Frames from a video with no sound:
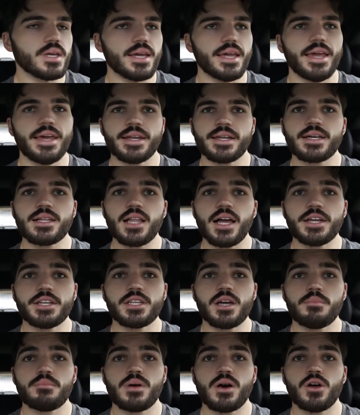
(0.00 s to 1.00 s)
incline
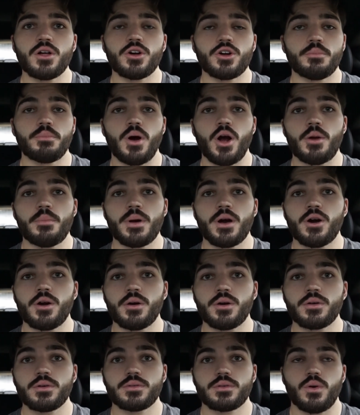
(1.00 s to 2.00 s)
dumbbell or
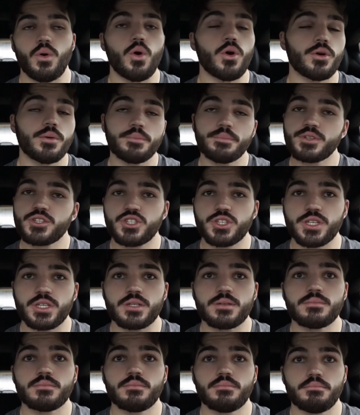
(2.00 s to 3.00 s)
barbell or
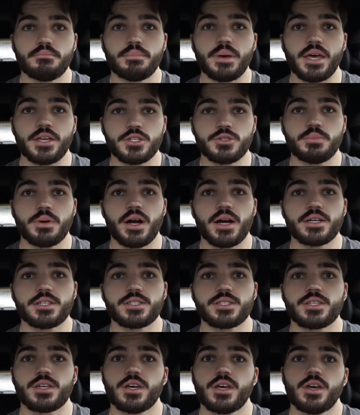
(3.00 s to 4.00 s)
machine bench
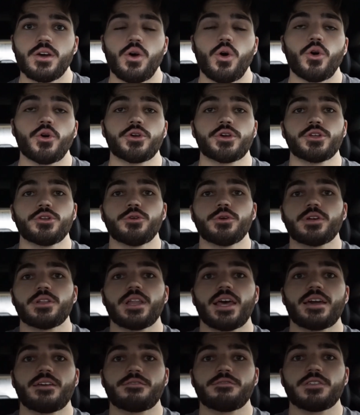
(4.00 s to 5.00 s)
press, or you could do it
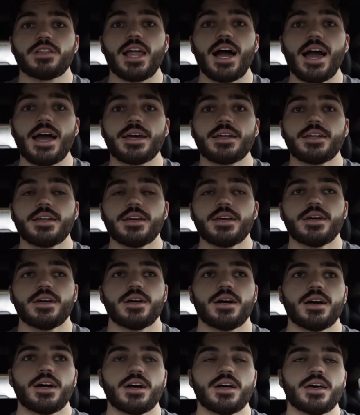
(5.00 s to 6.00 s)
laying flat.
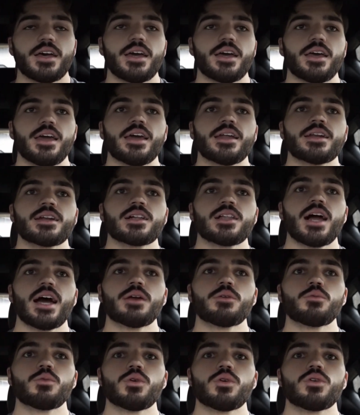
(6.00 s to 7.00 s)

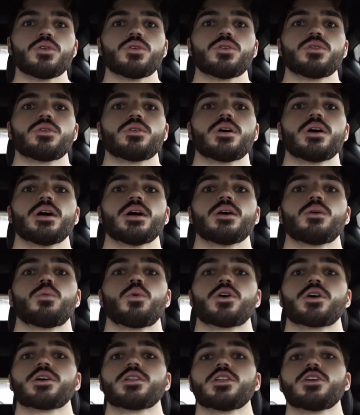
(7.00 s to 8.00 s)
Incline will
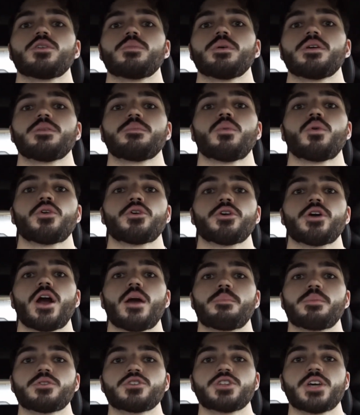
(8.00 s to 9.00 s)
work a little bit more your
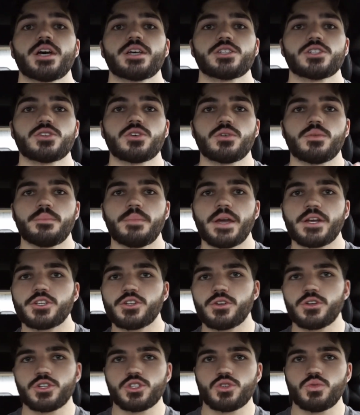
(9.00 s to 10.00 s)
upper chest, so make
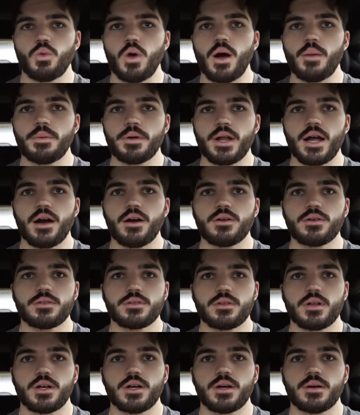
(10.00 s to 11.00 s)
sure to swap it out
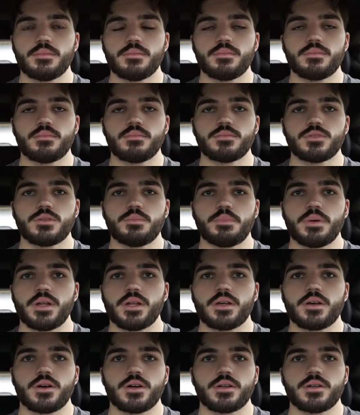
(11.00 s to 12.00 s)

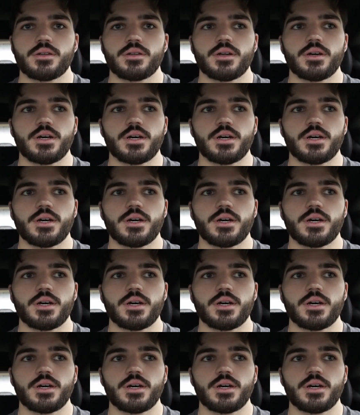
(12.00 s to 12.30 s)
depending on